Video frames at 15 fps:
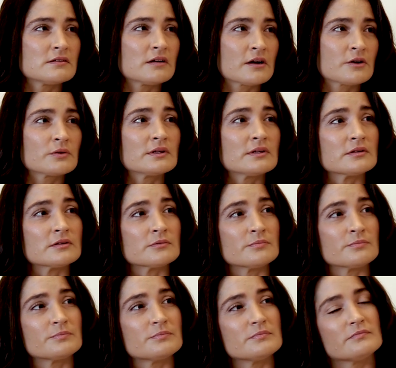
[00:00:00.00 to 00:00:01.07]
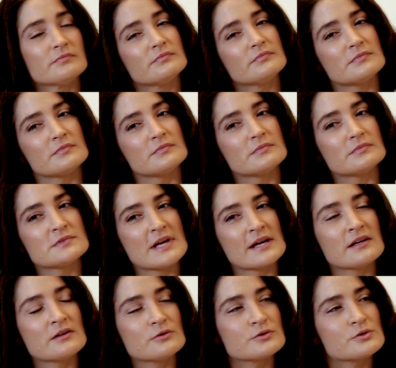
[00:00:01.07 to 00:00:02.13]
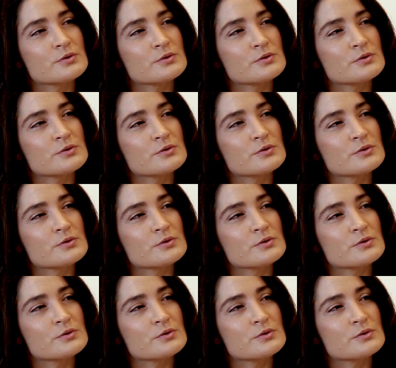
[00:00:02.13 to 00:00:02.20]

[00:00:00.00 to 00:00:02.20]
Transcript: not only the technical